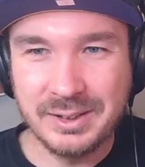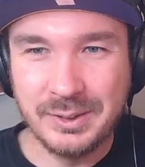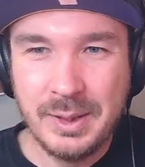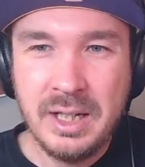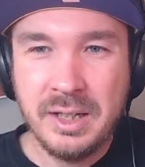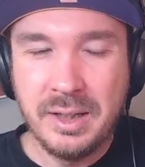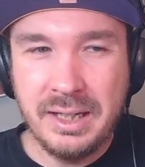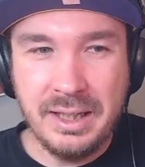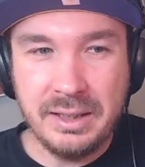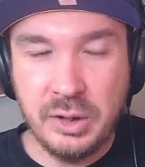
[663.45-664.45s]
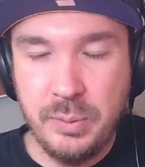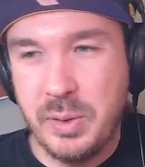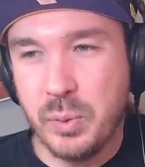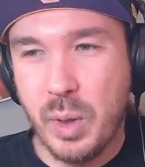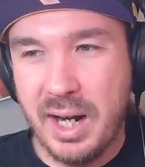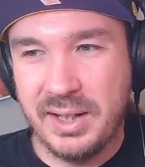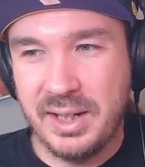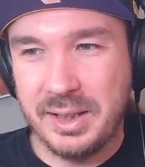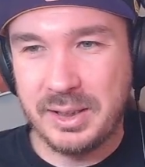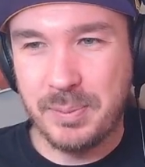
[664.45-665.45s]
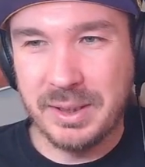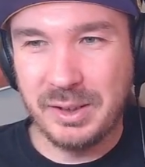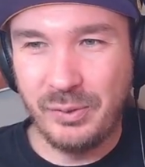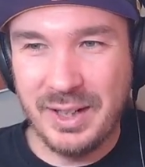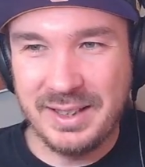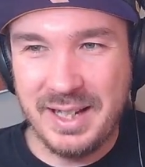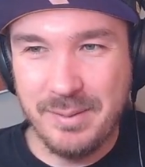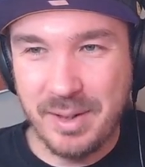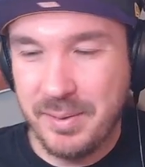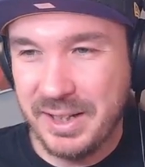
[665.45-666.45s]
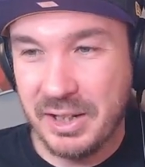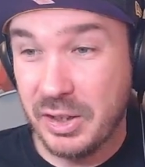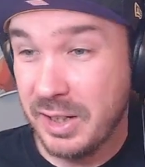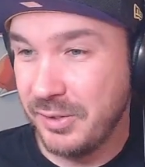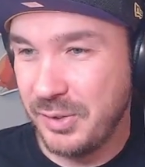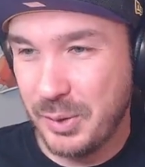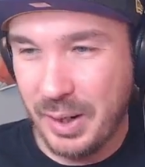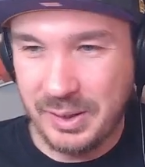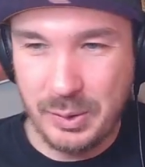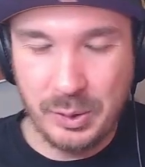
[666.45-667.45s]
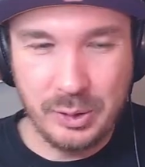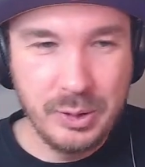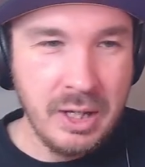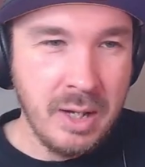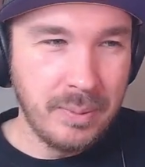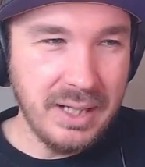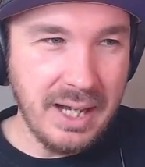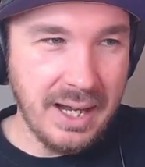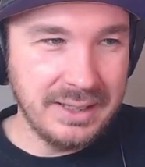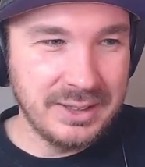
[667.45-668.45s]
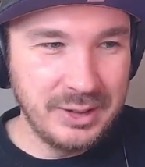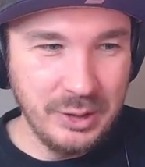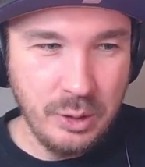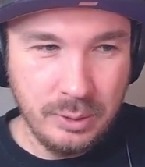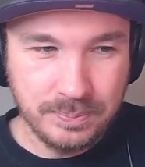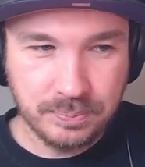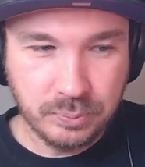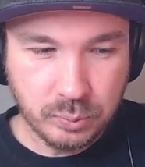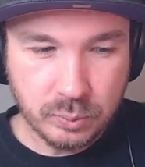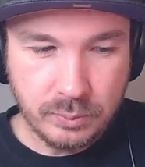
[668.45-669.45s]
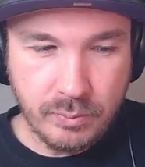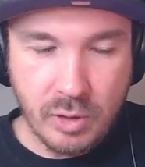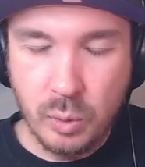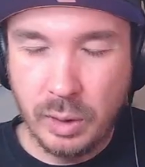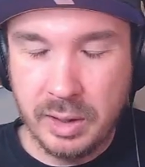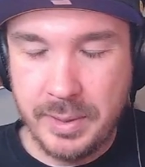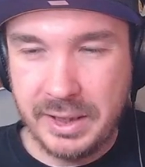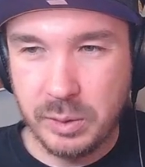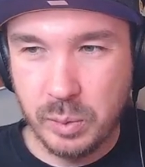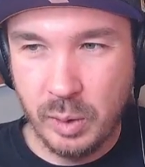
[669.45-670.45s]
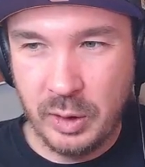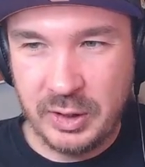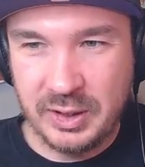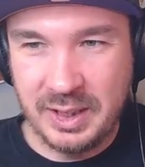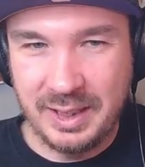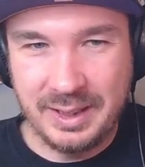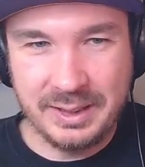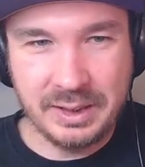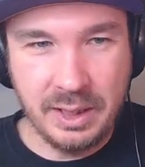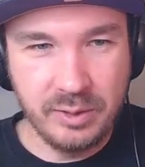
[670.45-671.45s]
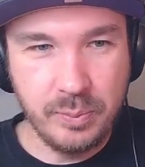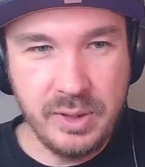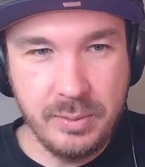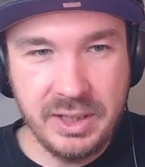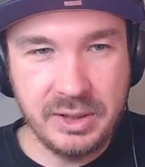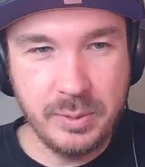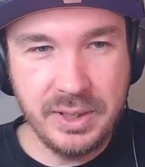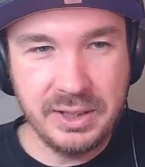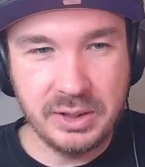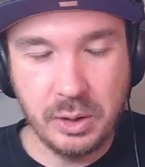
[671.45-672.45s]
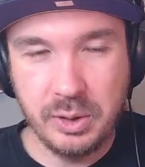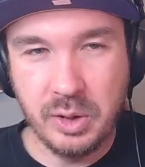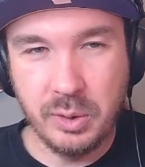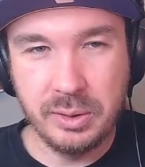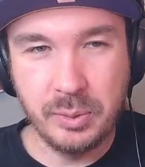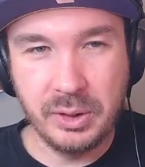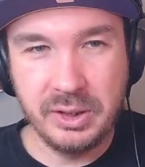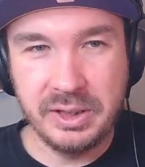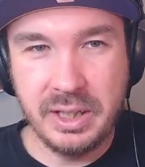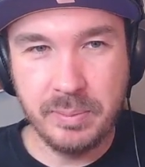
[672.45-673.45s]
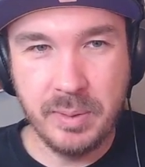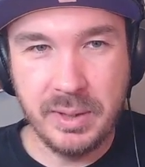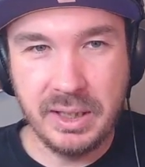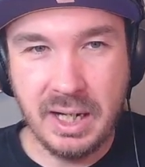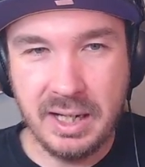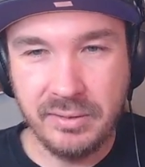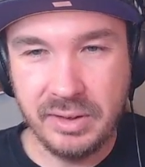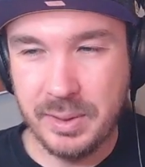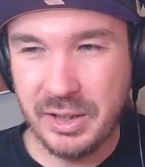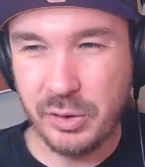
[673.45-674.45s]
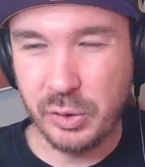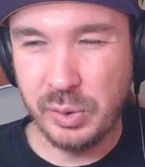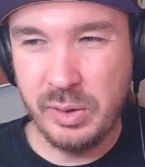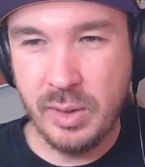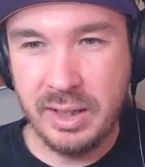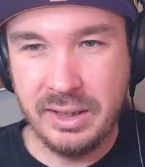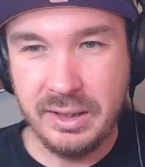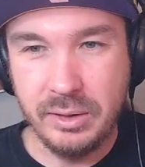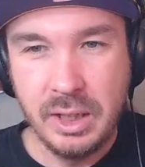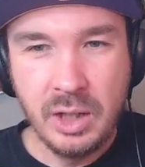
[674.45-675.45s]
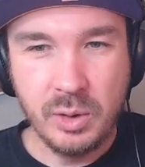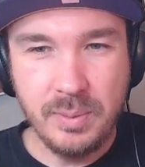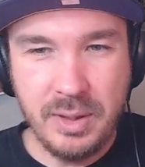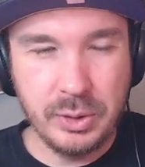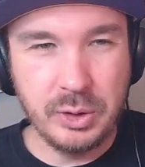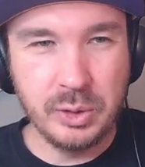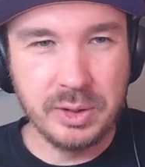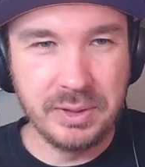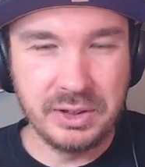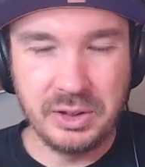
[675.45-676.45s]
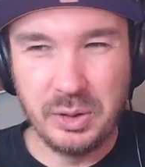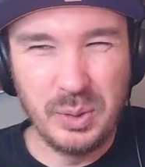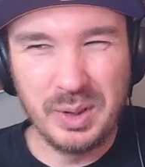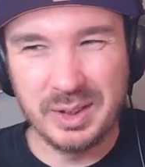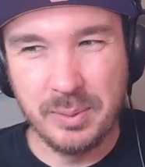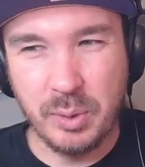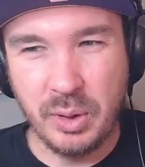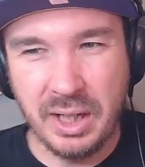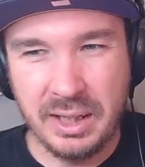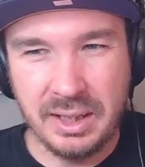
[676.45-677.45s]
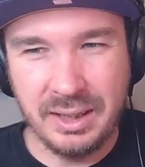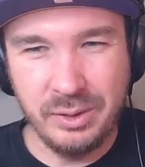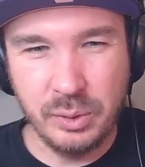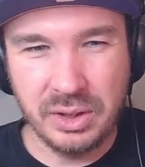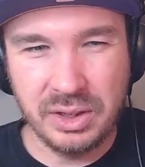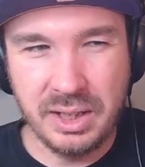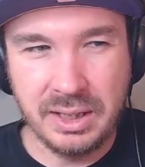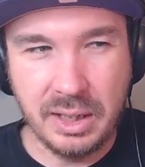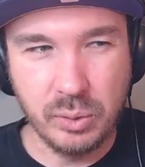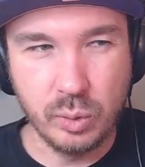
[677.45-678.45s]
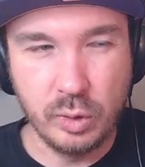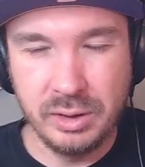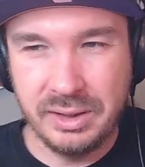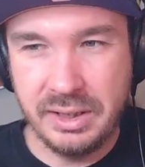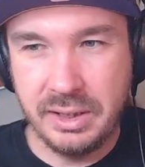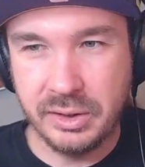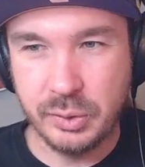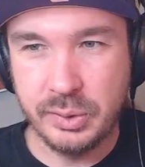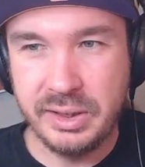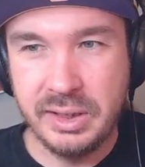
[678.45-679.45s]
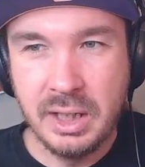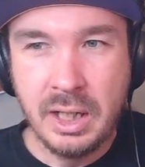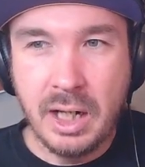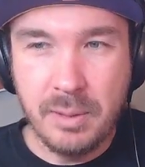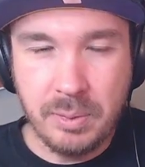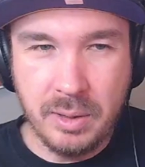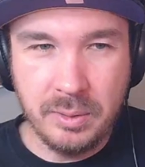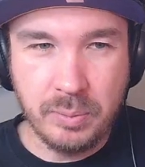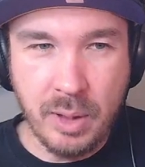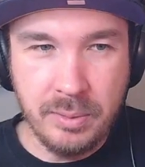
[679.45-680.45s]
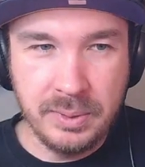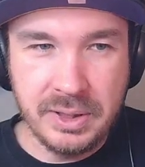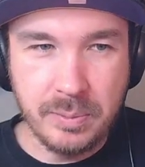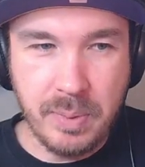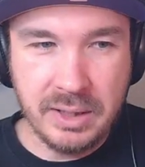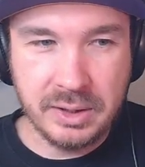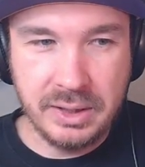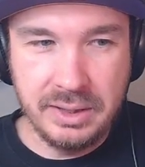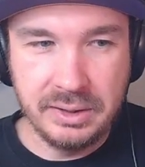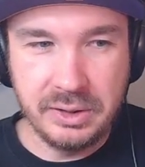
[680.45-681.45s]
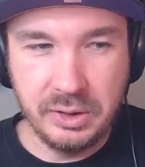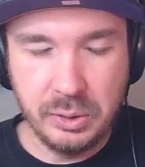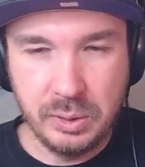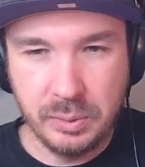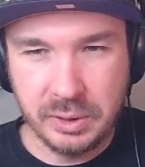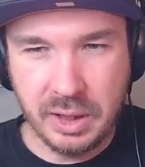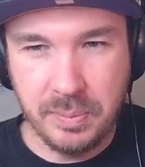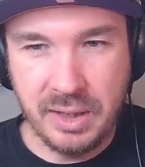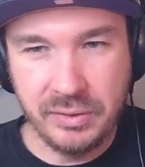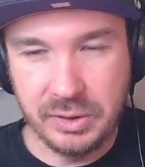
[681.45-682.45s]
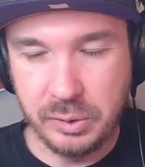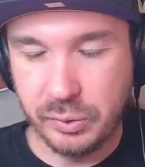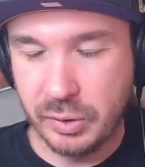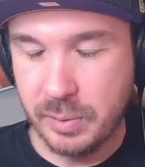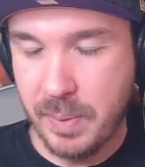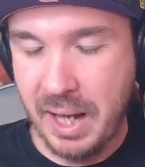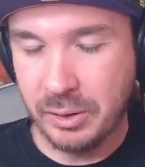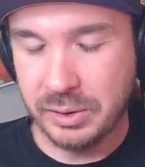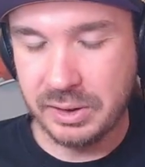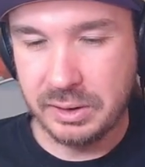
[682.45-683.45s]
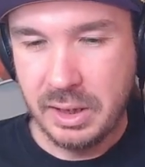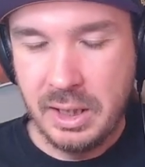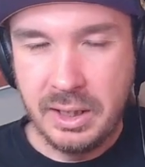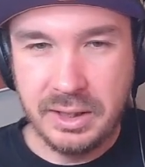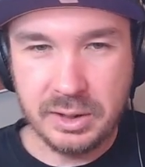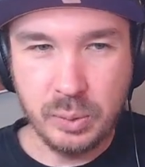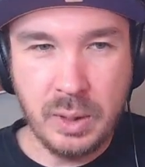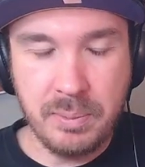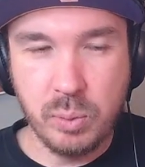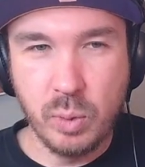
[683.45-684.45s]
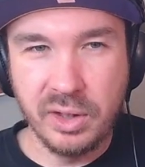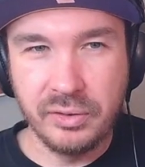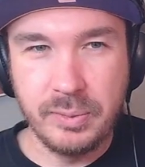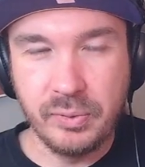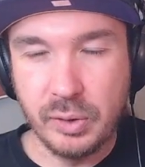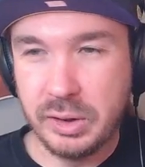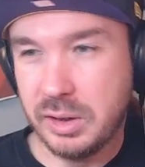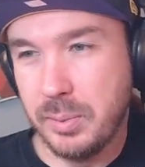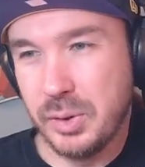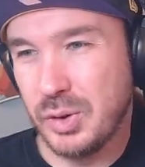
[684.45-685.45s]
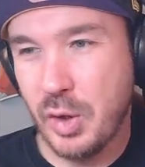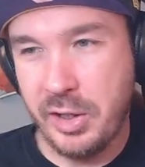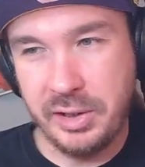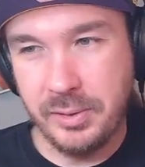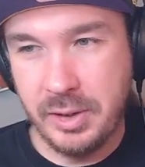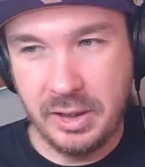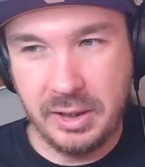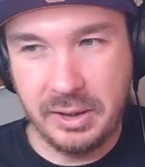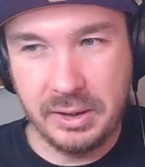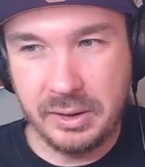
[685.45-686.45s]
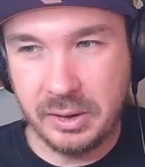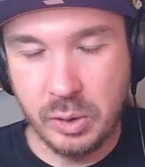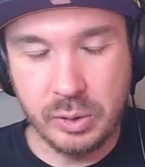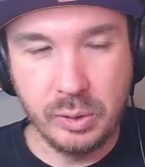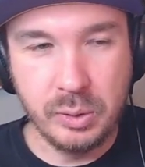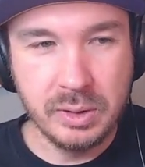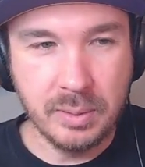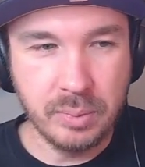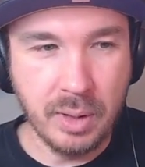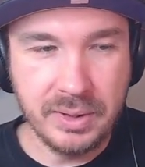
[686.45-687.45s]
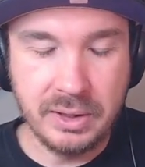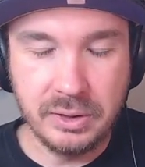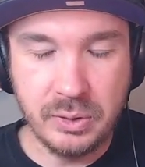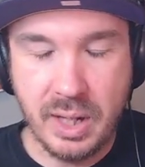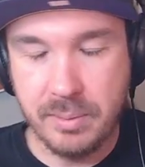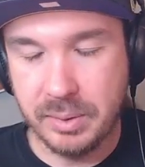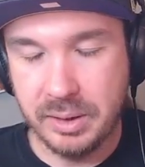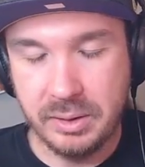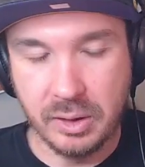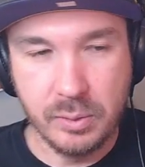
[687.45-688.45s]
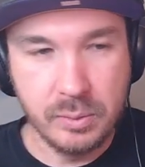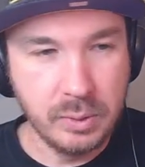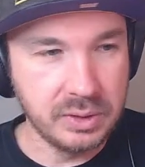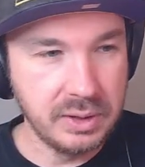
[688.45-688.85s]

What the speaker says: So that could be why they specified that. Maybe they thought of UI Goku, but I still want to make it work. It's kind of memey to me, so you know what, we're going to keep him in. I have him at 3 right now. We may reduce him to 2 at some point. I don't think I really need 3. Probably the best thing to do, which I may even do for the battles, is swap one of him for a double strike Goku. I'm probably going to do that, but you know, we'll see.